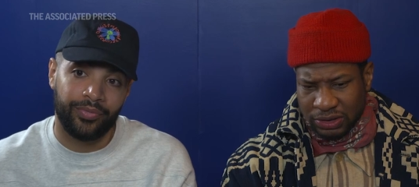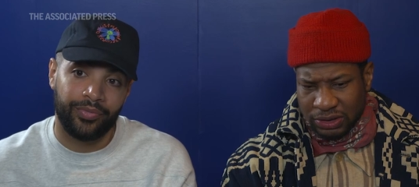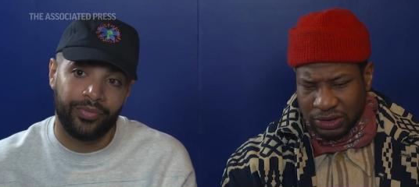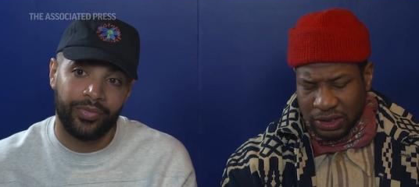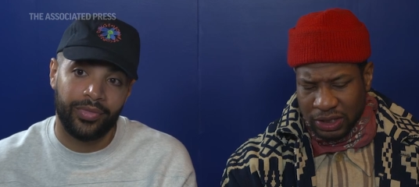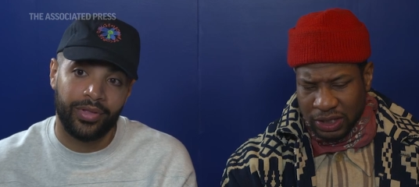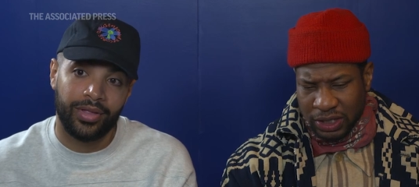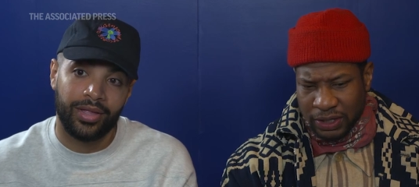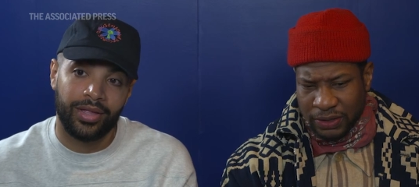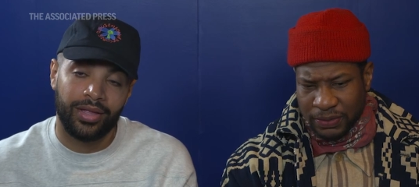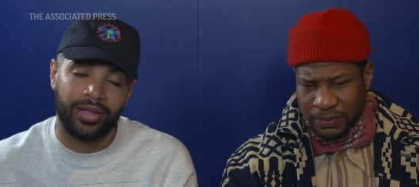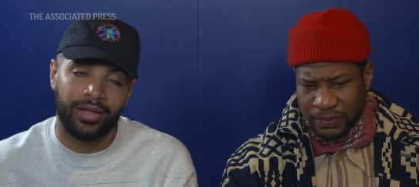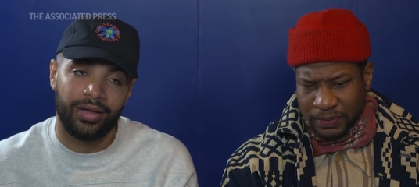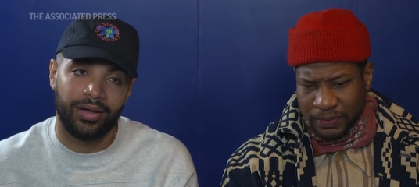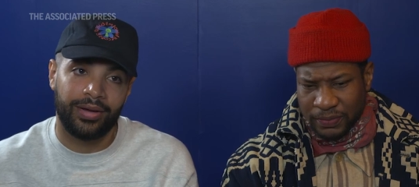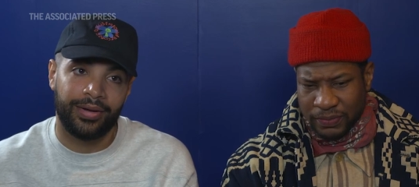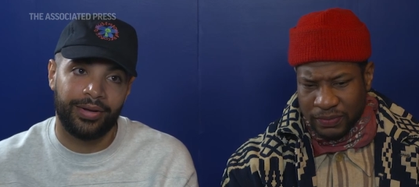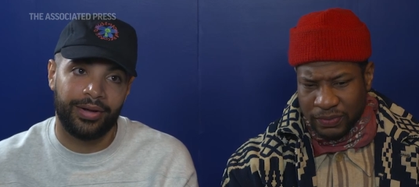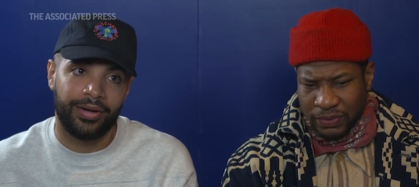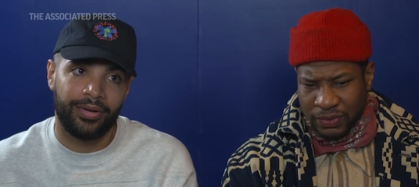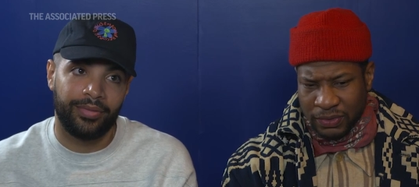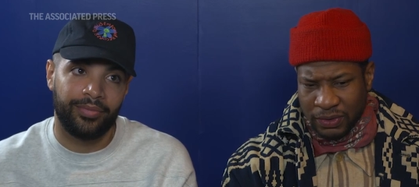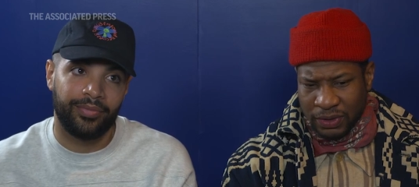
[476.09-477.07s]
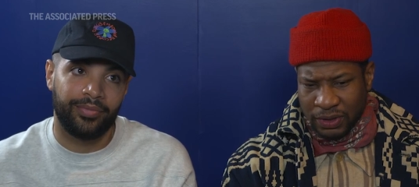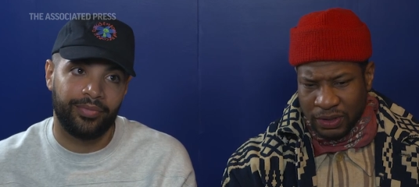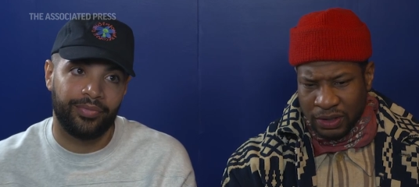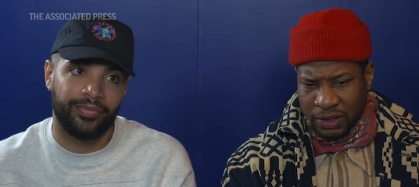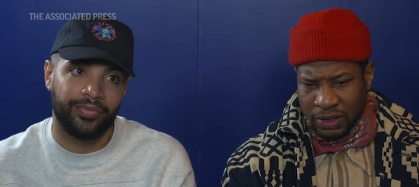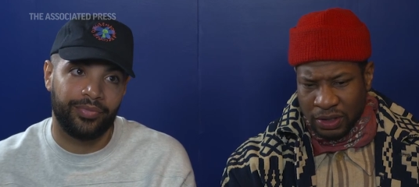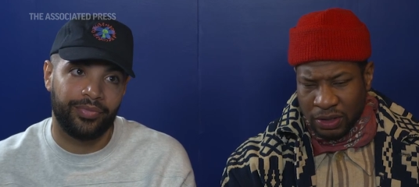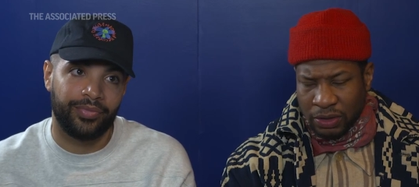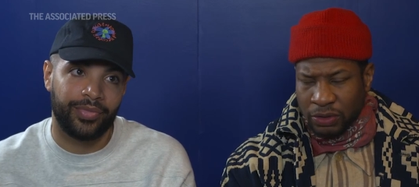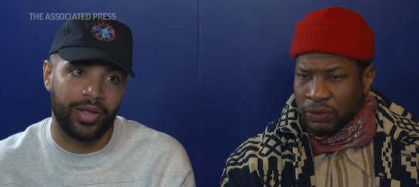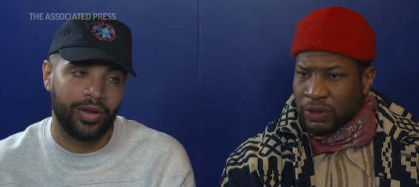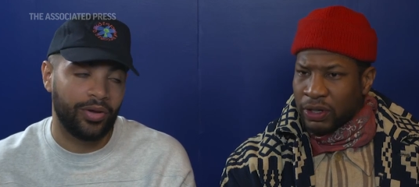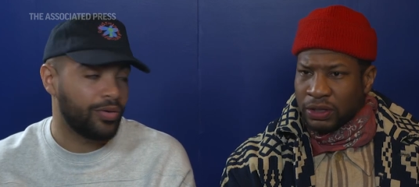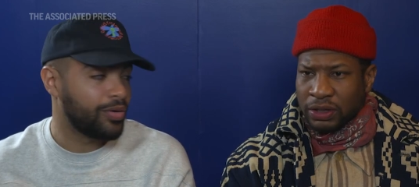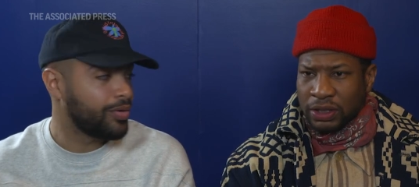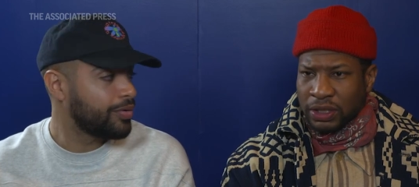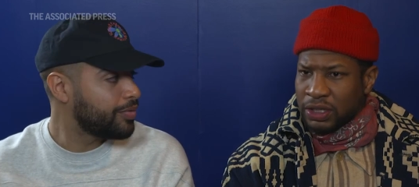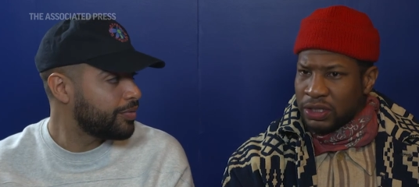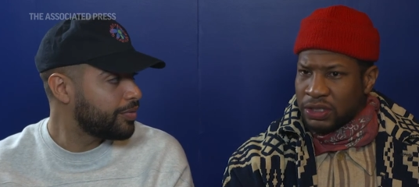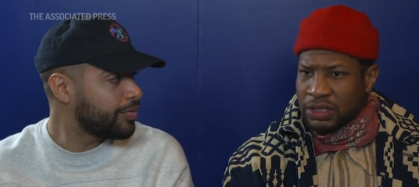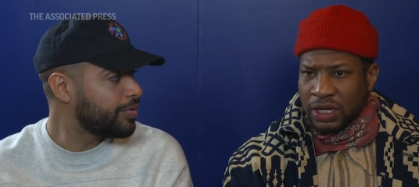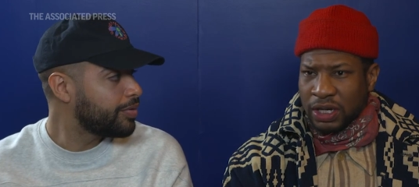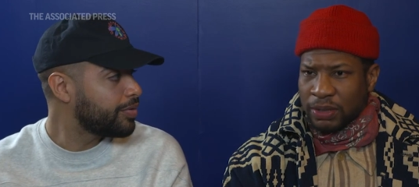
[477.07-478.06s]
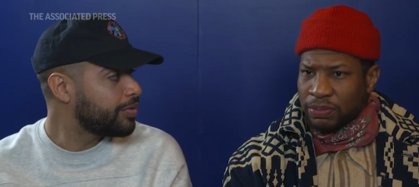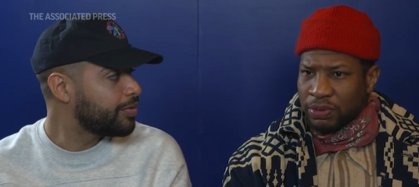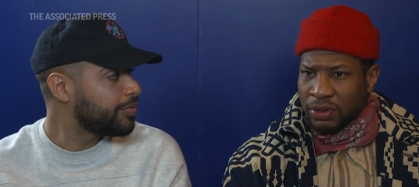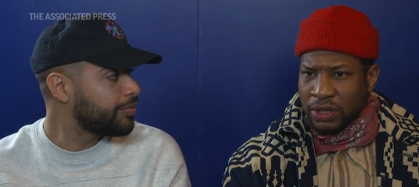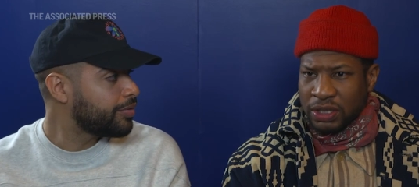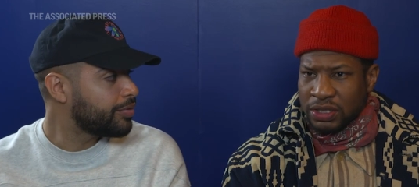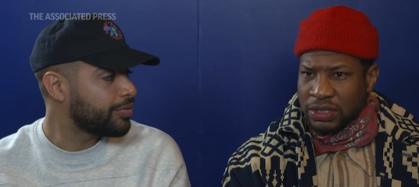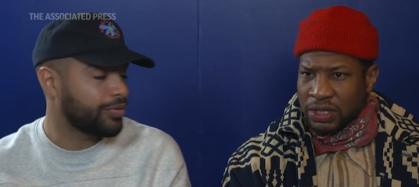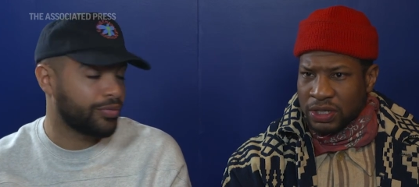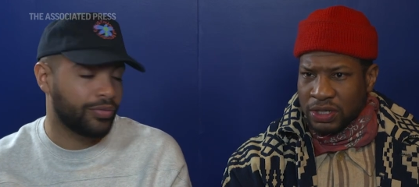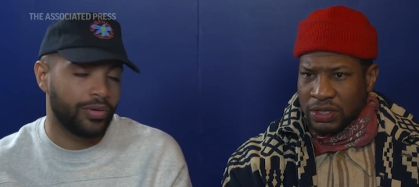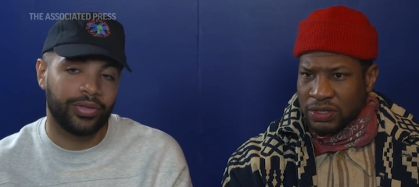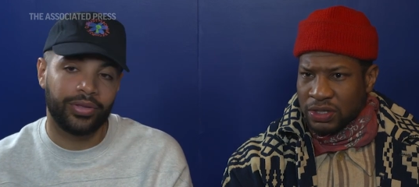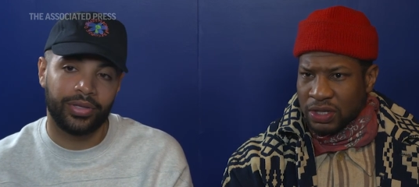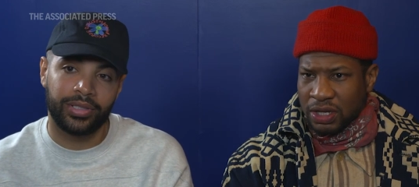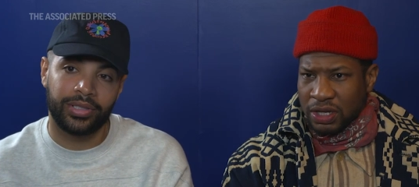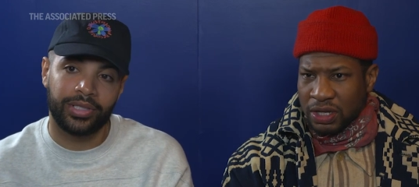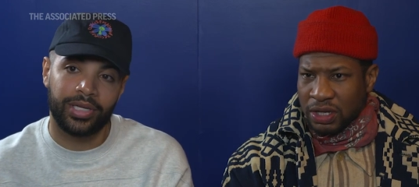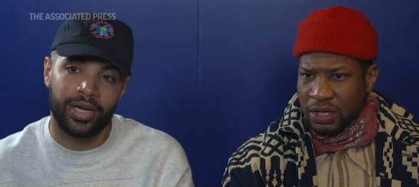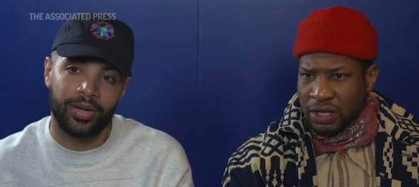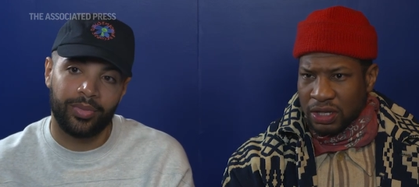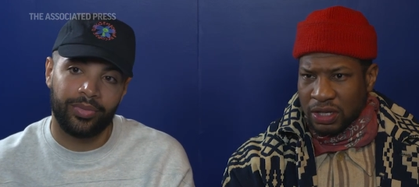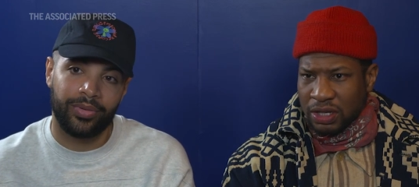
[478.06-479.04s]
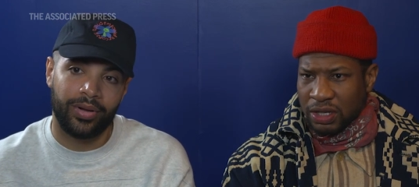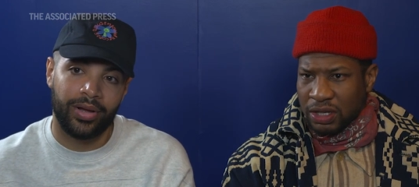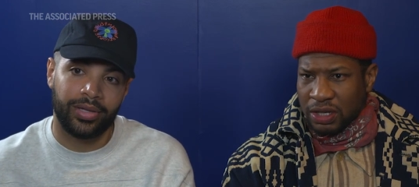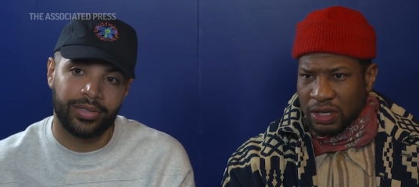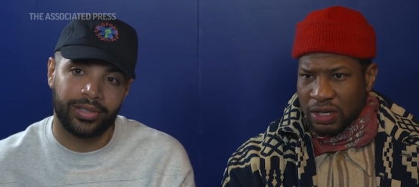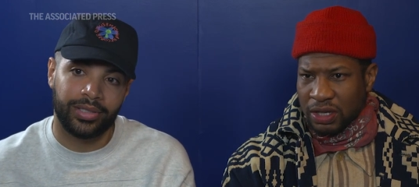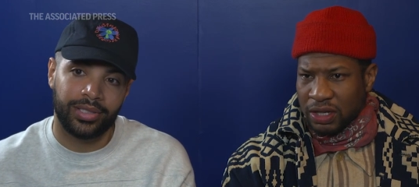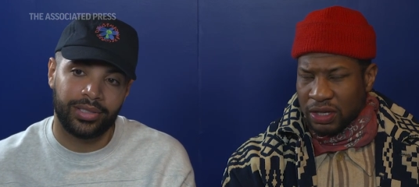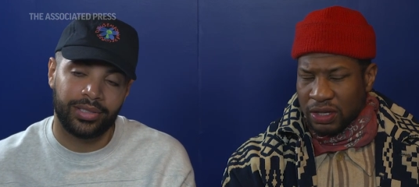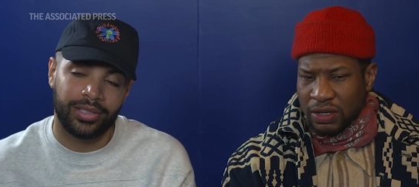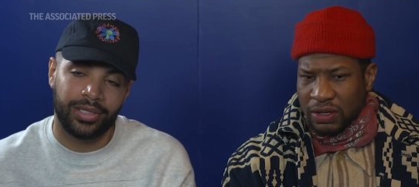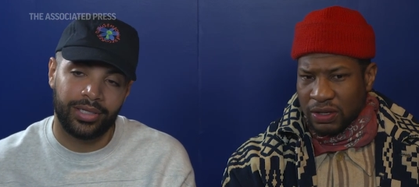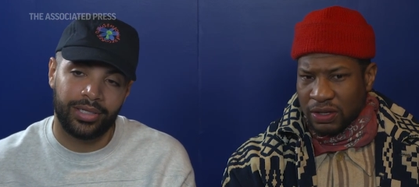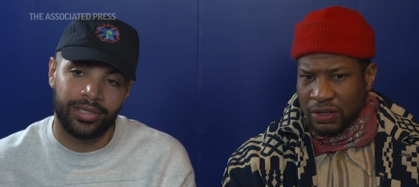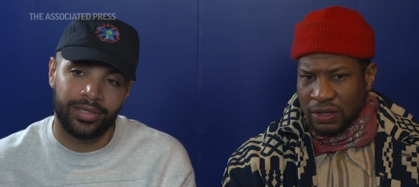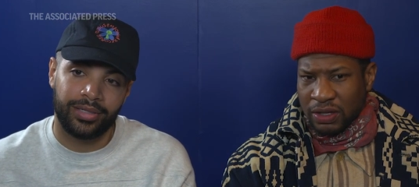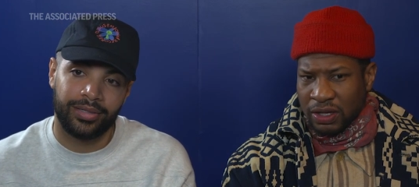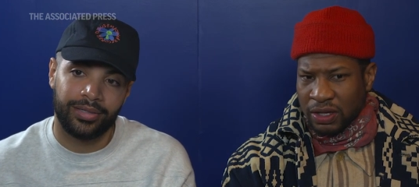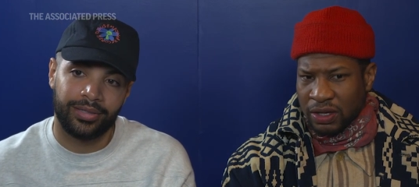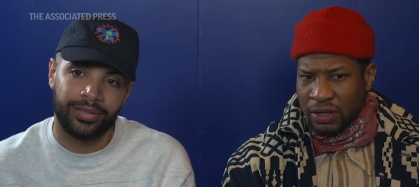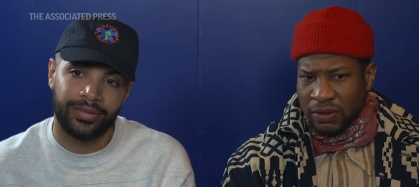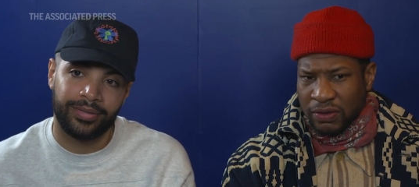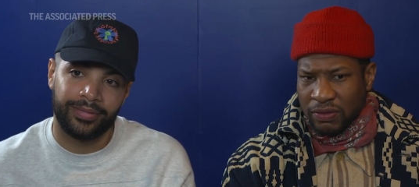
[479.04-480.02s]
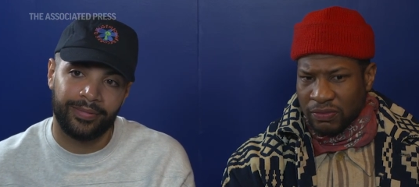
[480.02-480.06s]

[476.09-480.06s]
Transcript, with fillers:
Speaker 1: Yeah. Um, throughout the entire process. Throughout the entire process, yeah. Yeah,